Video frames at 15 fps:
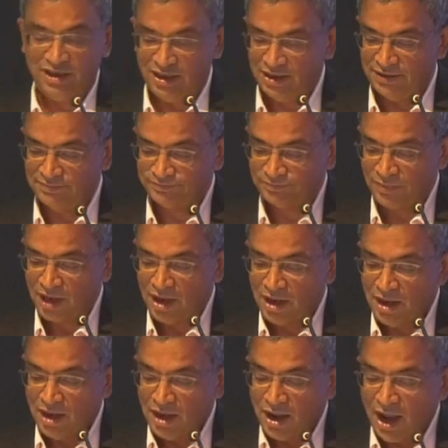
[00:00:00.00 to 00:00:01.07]
year,
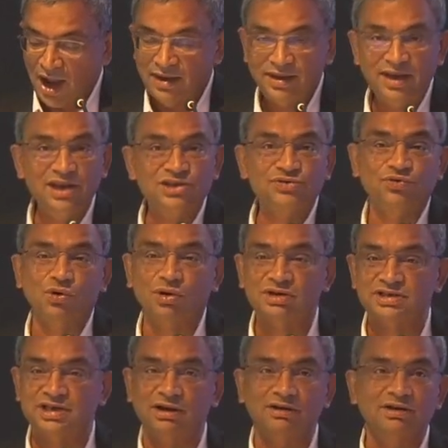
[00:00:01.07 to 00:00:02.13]
and each
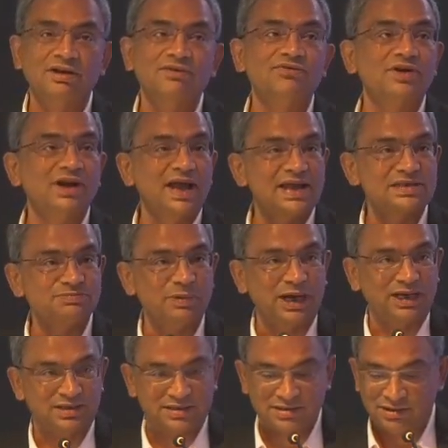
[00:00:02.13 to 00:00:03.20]
focusing on different
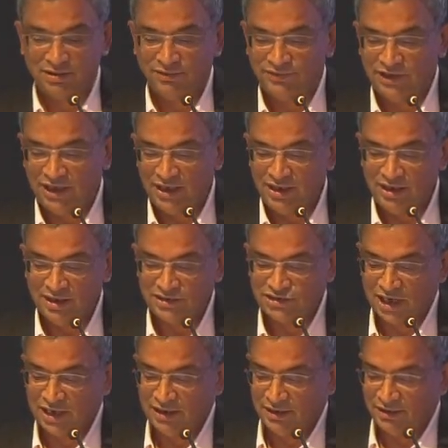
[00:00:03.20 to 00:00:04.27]
aspects of the
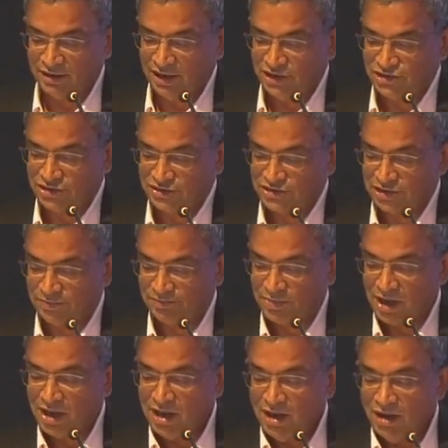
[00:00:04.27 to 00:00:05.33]
India-China relationship.
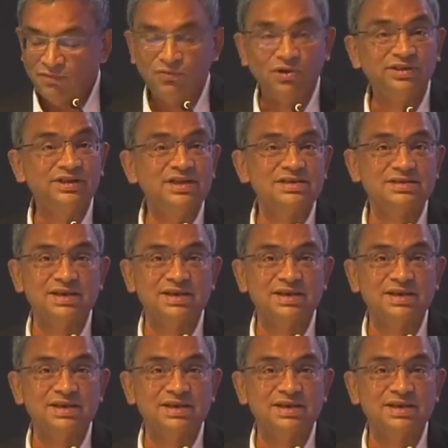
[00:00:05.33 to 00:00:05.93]
For this